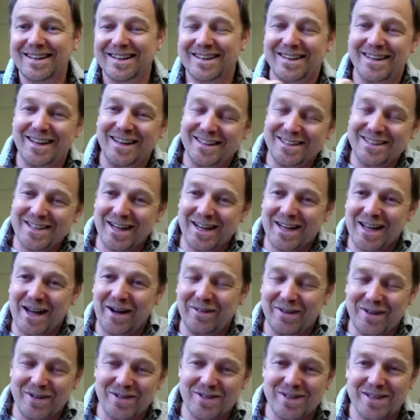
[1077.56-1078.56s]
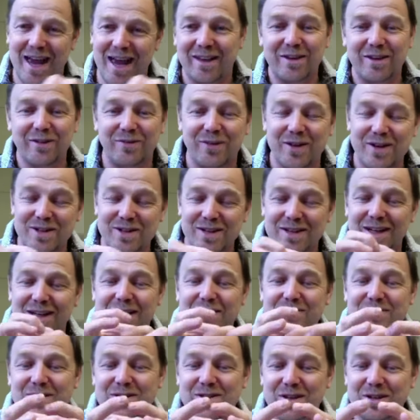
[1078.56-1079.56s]
They check out, you scan the fish, and it
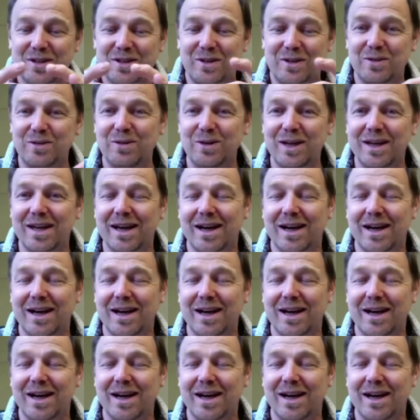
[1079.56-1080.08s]
gives us a unique